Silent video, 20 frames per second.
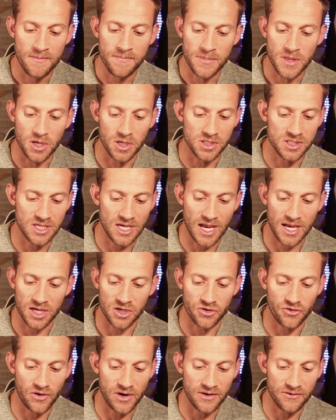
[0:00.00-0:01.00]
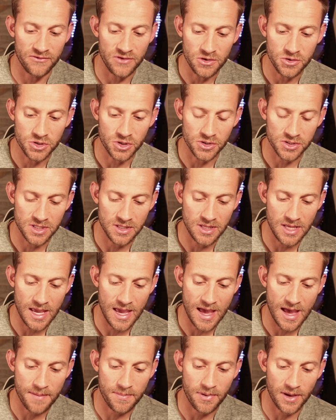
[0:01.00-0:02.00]
You can see I can trade futures in the
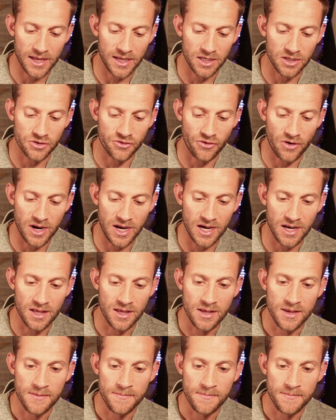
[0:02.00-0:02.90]
app. I can trade